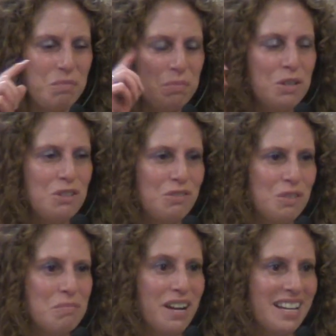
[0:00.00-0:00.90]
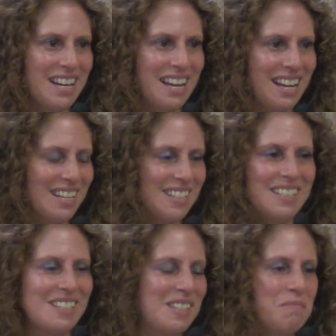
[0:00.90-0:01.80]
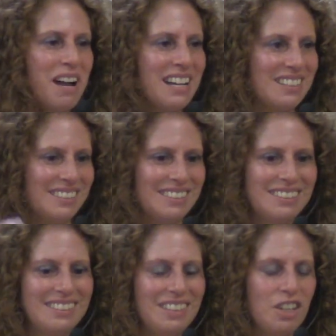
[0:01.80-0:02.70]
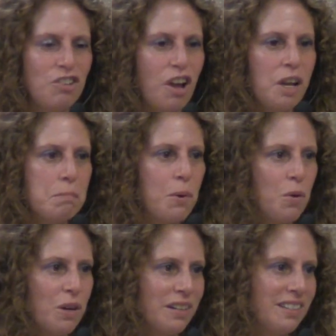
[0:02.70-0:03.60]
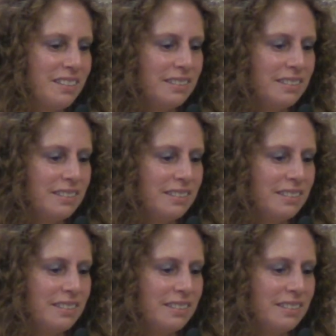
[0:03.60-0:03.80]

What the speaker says: Beautiful, bright eyes, smile, John Moore.